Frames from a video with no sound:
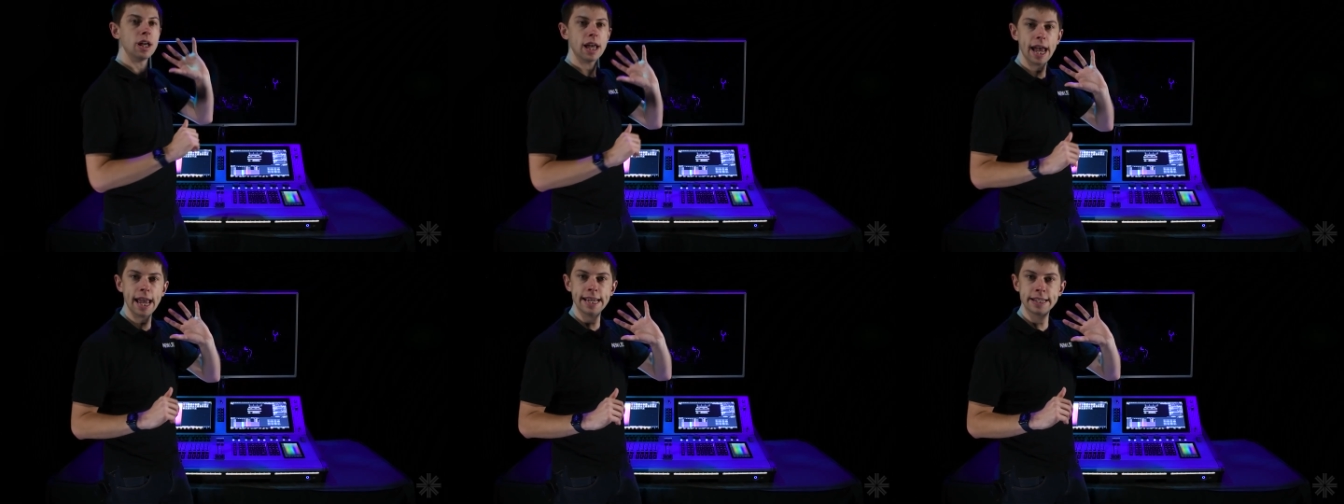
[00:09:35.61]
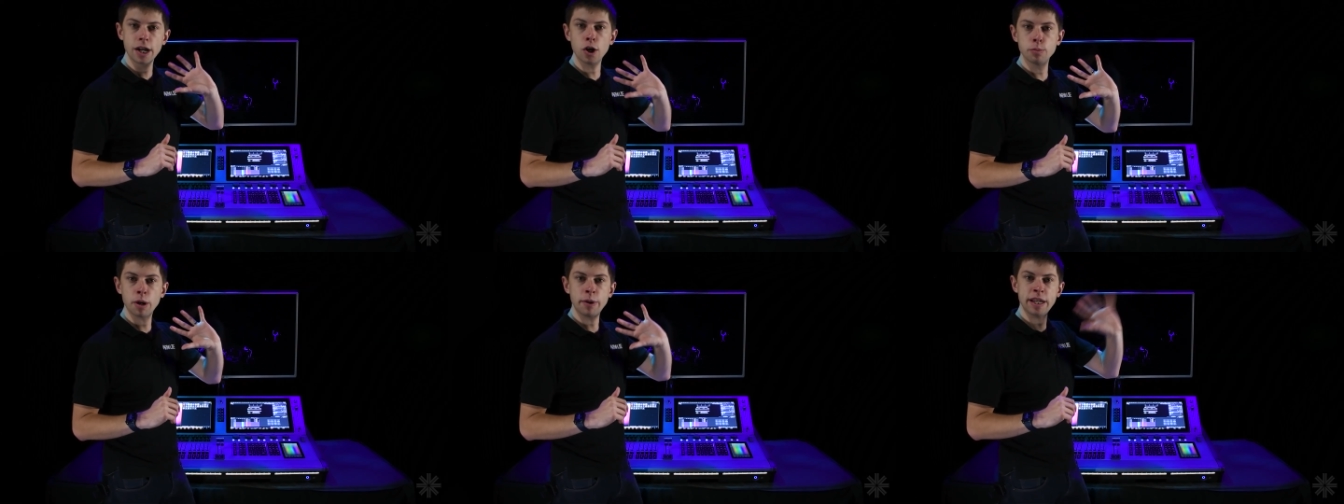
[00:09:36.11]
a
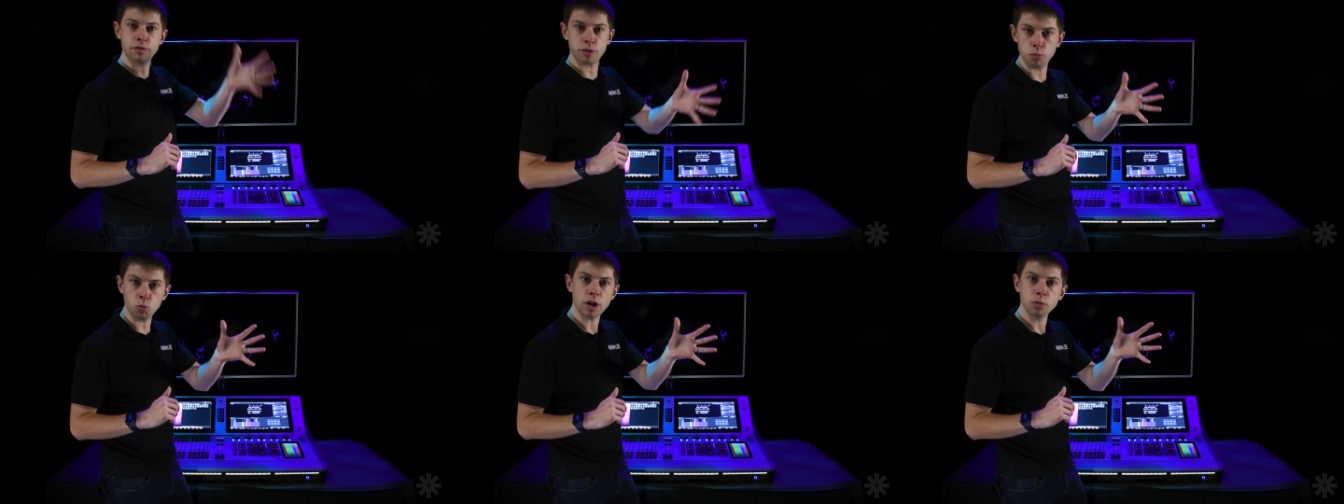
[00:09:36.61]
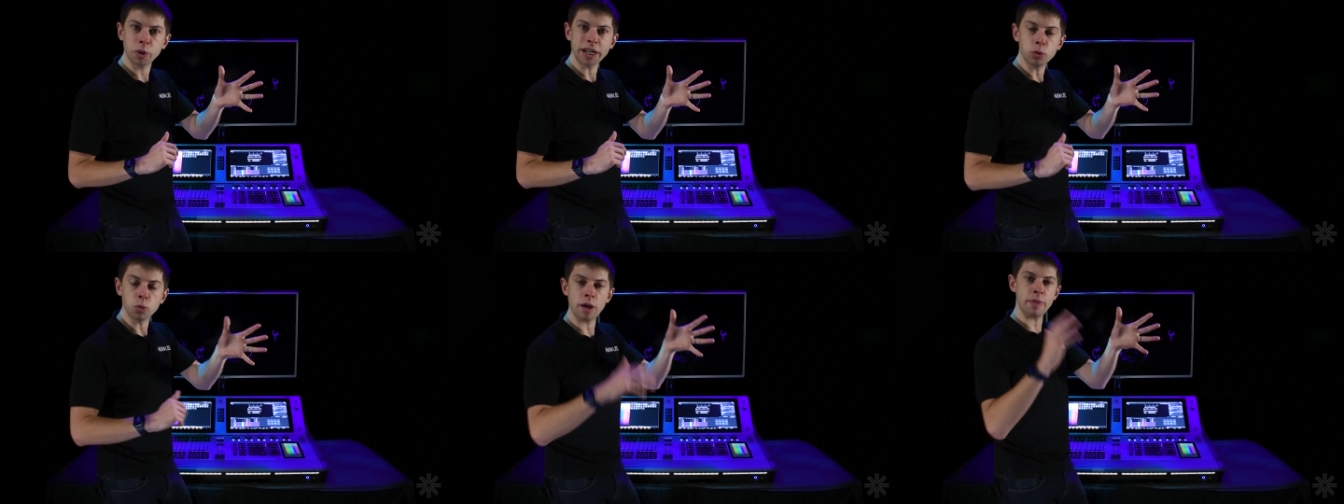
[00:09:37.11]
gobo in from one
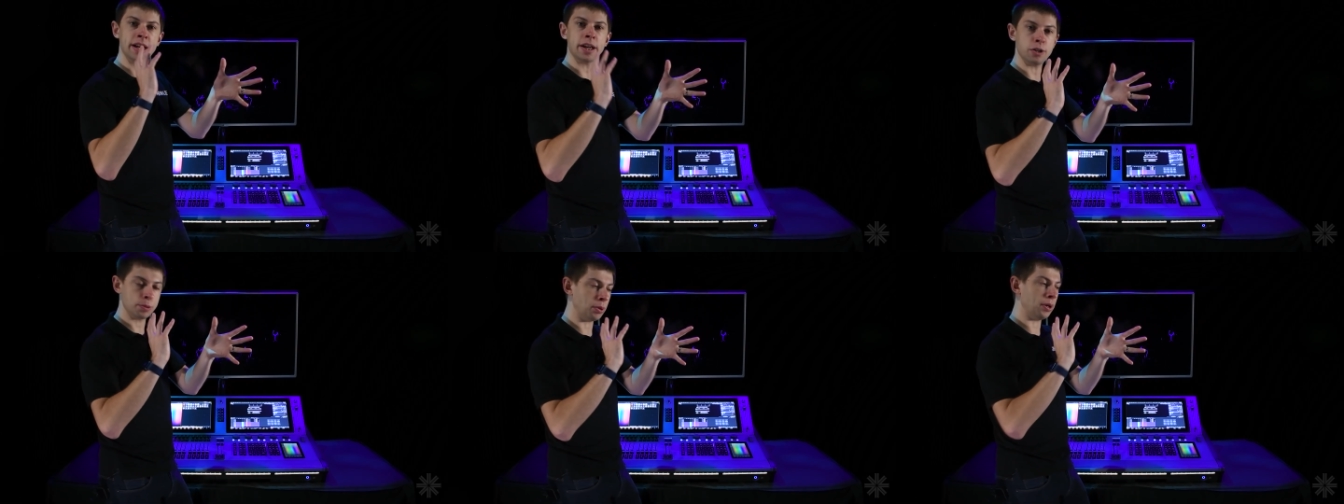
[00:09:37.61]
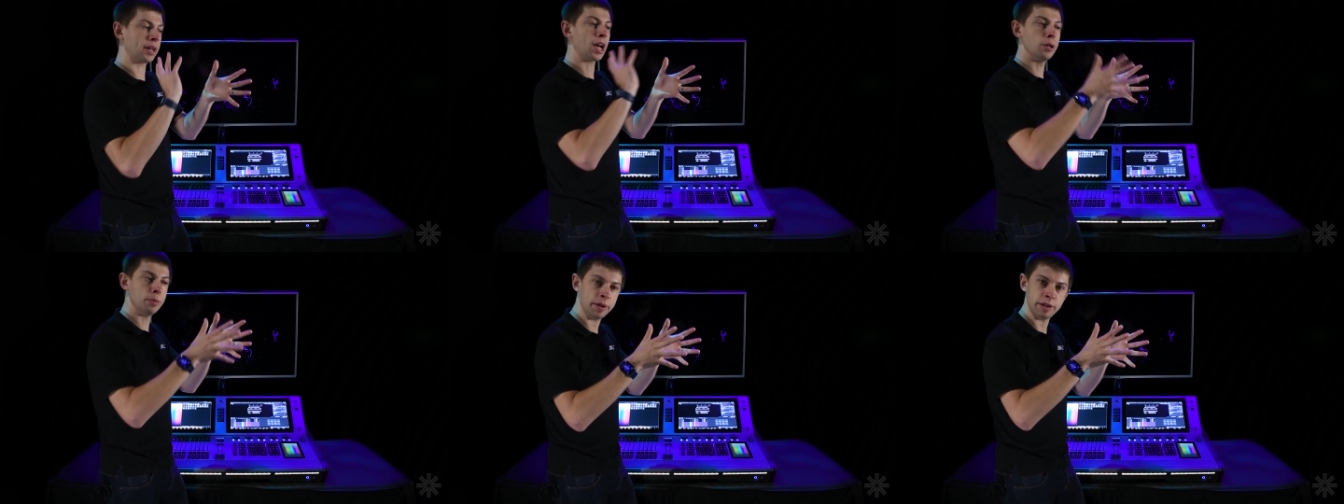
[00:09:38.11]
wheel and then go to put a
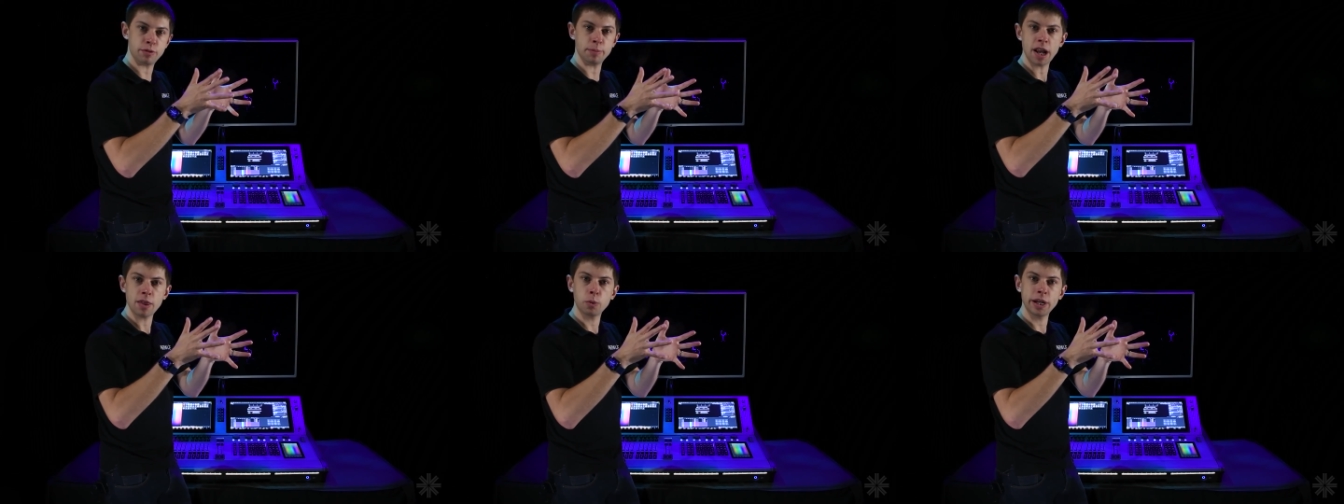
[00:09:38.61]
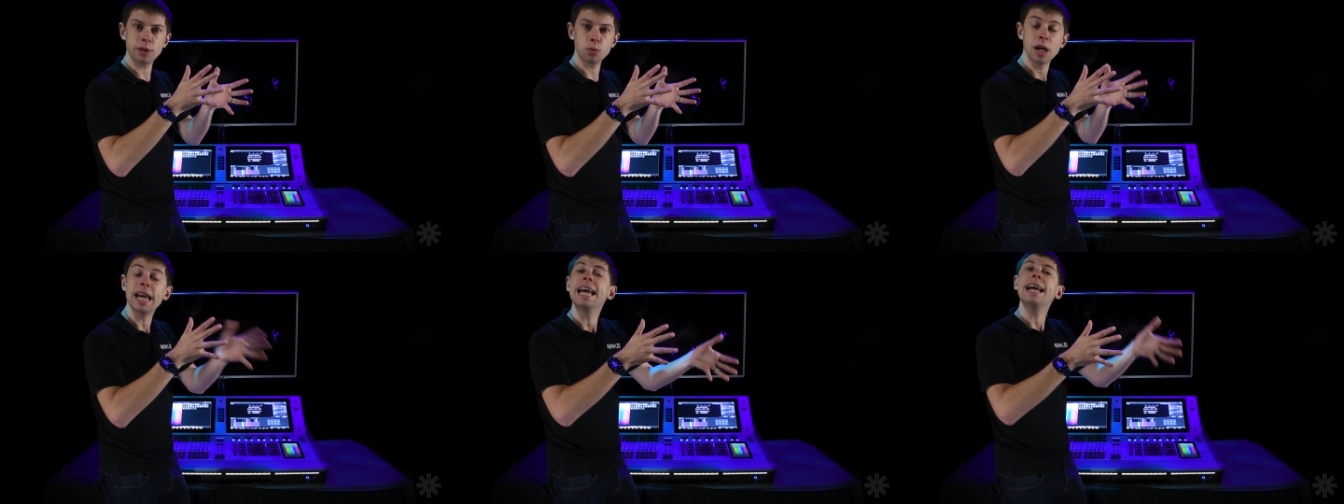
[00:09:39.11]
gobo in from another wheel,
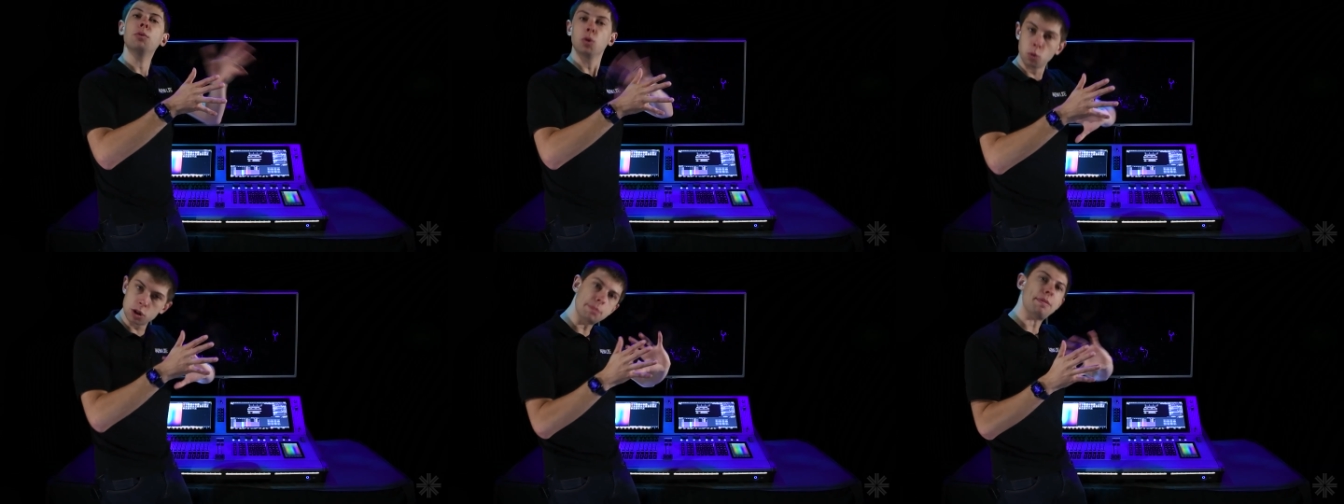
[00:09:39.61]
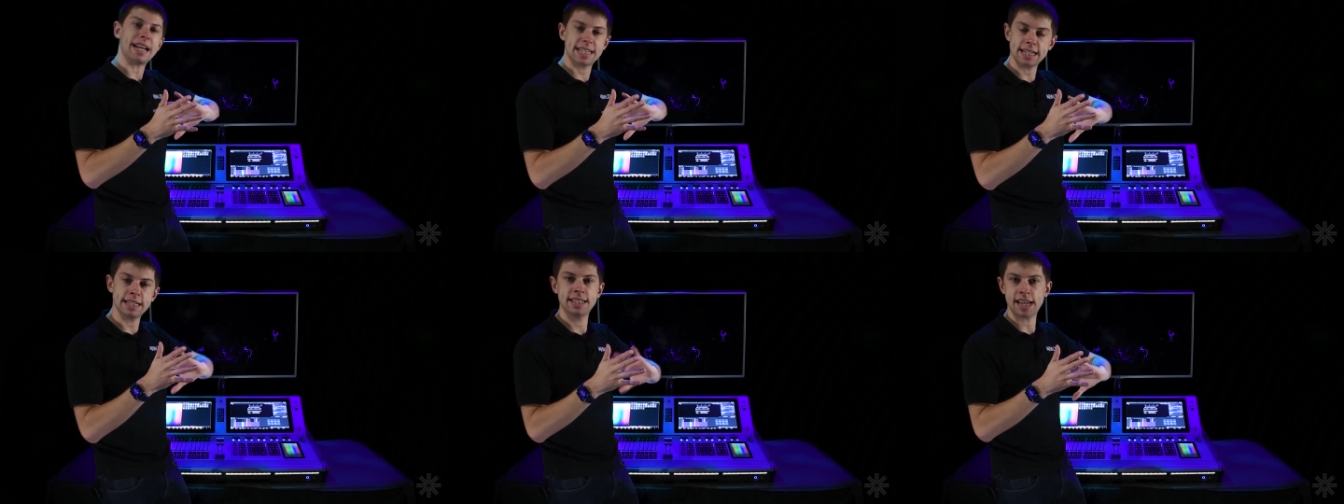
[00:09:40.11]
it will
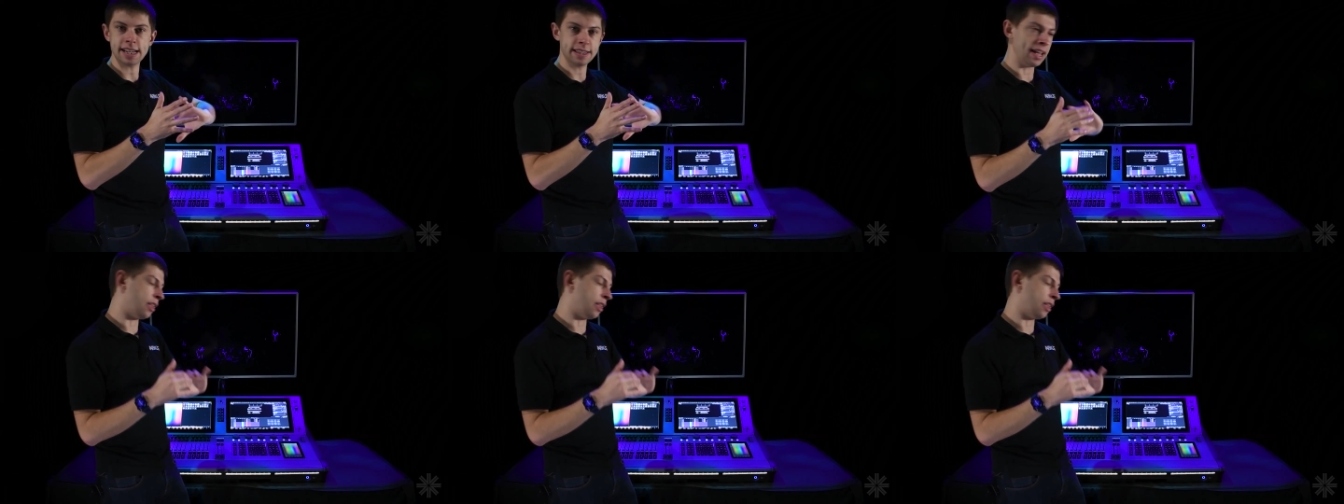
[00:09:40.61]
automatically take the other